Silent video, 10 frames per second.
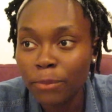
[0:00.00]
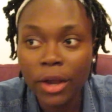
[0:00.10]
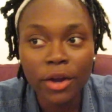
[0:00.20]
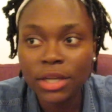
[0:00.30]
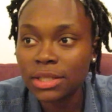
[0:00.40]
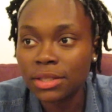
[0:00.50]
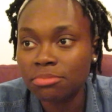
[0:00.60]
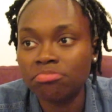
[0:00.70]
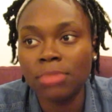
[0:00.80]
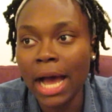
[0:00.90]
I
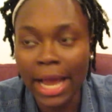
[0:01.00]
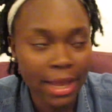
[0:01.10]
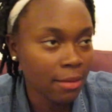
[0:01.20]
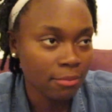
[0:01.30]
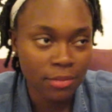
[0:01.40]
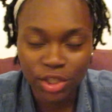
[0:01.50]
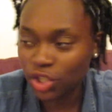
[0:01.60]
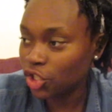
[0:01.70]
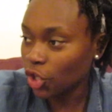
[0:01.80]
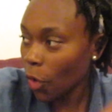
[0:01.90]
am
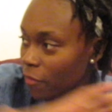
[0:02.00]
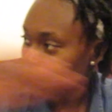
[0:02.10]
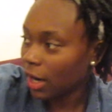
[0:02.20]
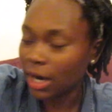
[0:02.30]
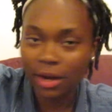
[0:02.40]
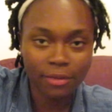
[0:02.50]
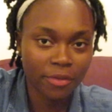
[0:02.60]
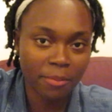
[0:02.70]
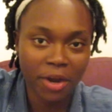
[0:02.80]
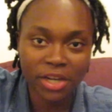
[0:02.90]
so far
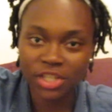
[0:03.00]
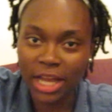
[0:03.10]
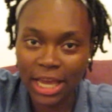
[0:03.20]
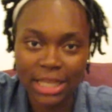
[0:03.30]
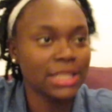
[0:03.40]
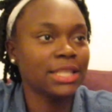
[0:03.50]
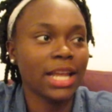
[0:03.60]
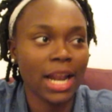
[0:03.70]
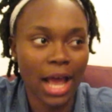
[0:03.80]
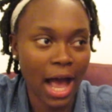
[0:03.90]
from marriage and kids
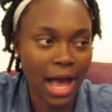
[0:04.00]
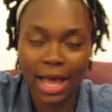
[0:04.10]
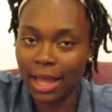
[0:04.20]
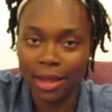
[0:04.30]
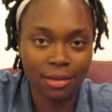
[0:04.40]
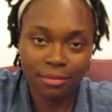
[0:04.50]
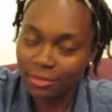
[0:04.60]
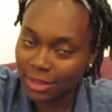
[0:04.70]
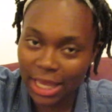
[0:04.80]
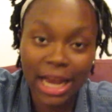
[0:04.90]
than I
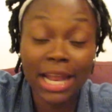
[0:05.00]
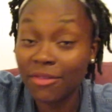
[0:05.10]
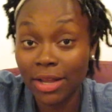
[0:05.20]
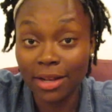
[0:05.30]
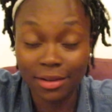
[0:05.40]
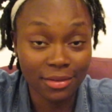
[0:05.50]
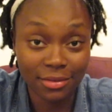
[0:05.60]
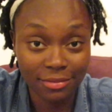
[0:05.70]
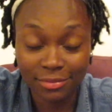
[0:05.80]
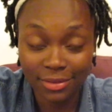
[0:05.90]
can even
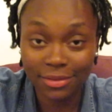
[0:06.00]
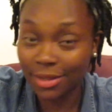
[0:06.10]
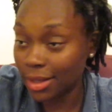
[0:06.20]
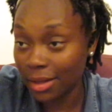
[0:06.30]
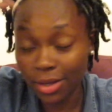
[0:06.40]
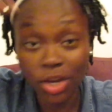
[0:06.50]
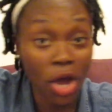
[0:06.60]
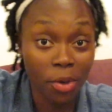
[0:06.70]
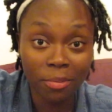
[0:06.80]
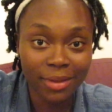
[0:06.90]

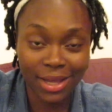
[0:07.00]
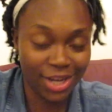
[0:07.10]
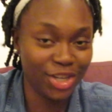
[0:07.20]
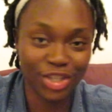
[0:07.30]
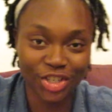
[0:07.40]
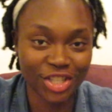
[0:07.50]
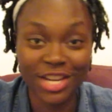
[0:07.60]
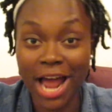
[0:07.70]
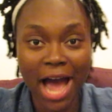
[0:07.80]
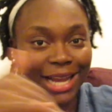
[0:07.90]
know. It is just
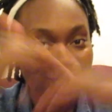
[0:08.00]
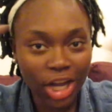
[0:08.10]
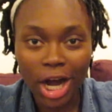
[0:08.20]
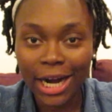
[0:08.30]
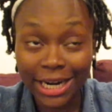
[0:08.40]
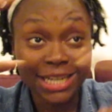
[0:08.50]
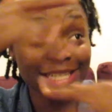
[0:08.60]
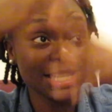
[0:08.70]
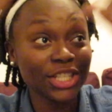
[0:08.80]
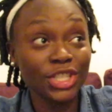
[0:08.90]
not in the
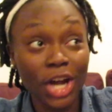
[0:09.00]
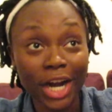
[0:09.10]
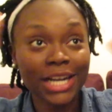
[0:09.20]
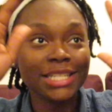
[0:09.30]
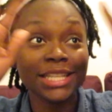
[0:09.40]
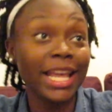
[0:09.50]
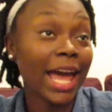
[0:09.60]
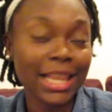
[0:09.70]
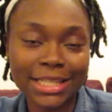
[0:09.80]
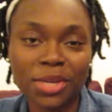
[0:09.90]
cards, in the stars, in the
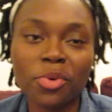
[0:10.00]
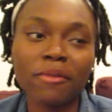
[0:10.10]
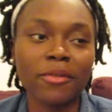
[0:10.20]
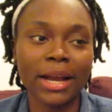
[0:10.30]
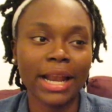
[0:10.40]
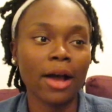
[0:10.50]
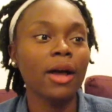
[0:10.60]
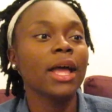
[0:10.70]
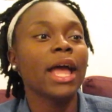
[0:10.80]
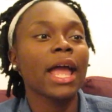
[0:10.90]
galaxy, whatever right now.